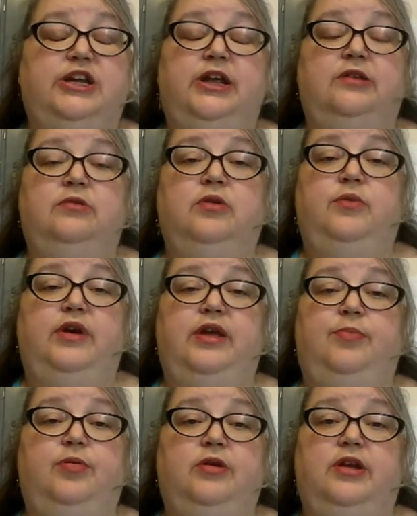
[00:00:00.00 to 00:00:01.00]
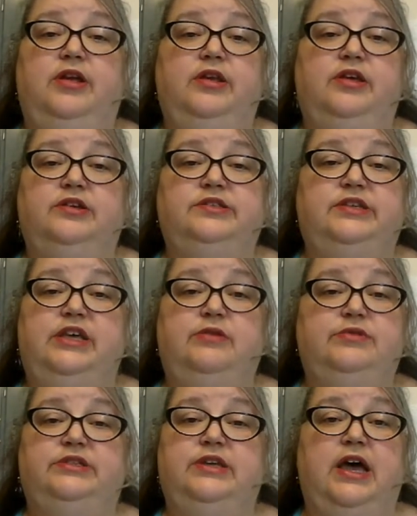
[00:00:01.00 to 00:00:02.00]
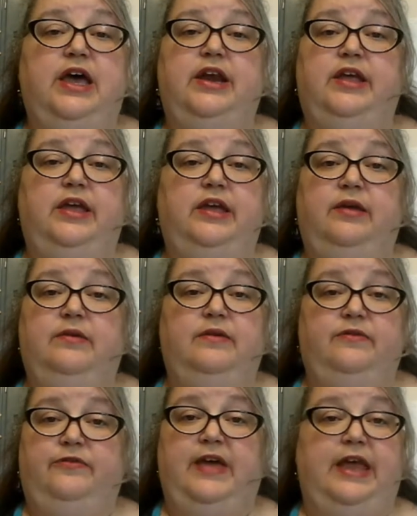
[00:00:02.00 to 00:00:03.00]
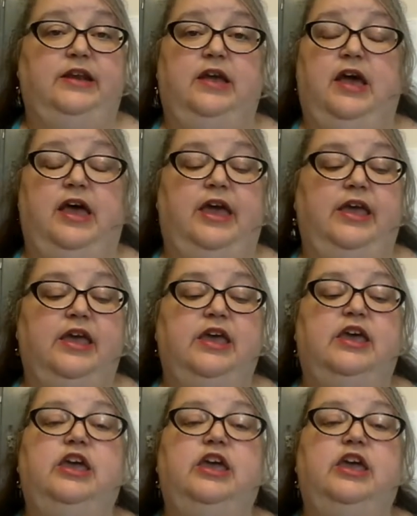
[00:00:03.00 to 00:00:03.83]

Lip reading: And I don't know where he put it, because he was not a fat guy.